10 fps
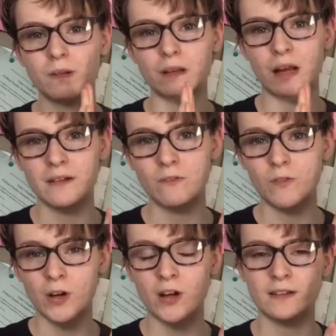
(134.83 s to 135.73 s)
I've
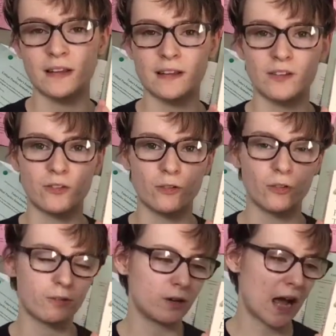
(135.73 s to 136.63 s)
heard that this is
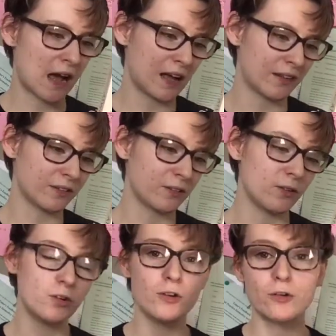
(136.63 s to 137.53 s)
also has an
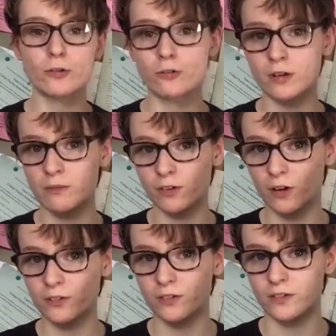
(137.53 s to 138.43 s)
unusual stream of
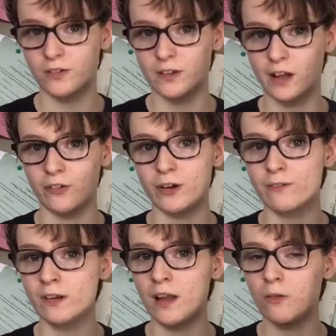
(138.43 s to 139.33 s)
consciousness style, so I
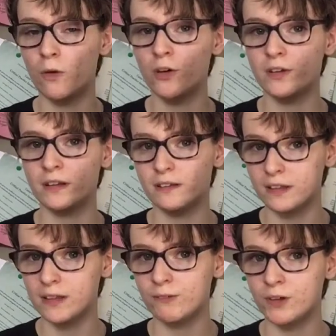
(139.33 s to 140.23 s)
feel like watching the
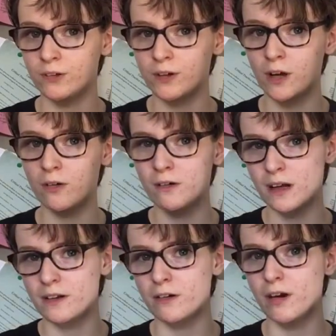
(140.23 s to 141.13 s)
T V show
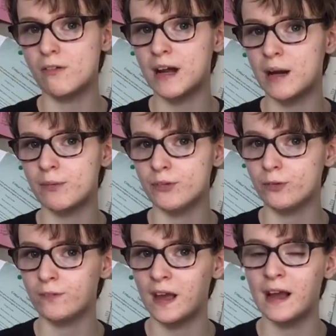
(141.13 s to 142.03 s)
and knowing what happens
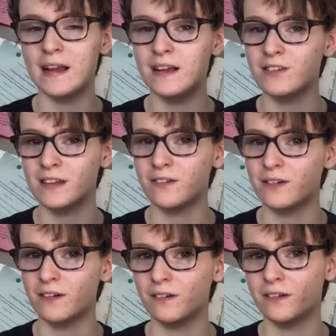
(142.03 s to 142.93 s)
with that isn't
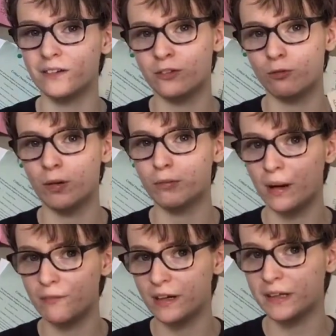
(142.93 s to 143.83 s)
actually going to disrupt my
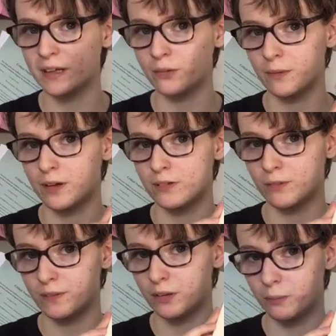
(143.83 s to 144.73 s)
reading experience of this